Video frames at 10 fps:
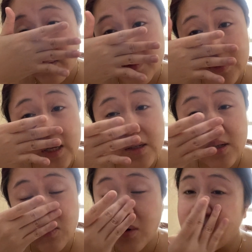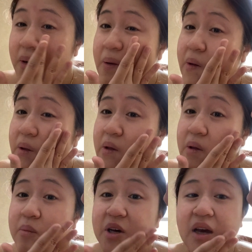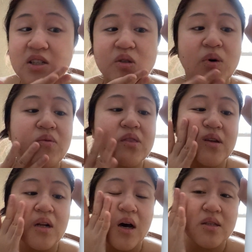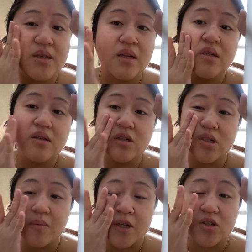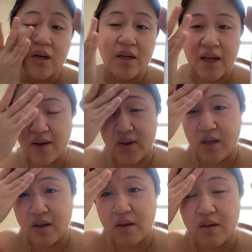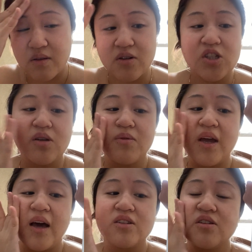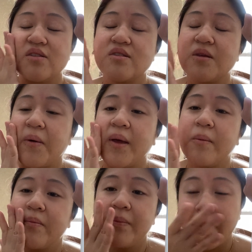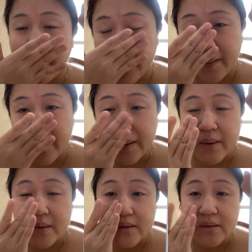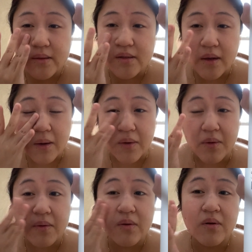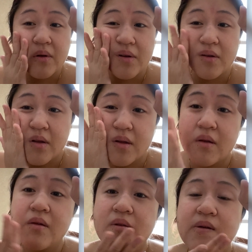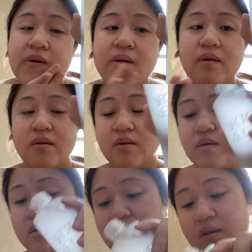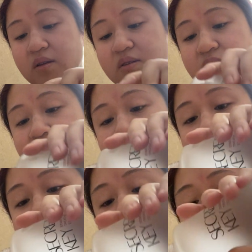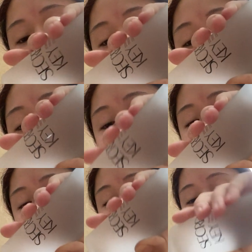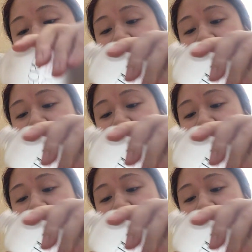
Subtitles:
scented one, but I just went with the non-scented just to make sure I didn't have any allergic reactions to it. So I just feel like I need a little bit more.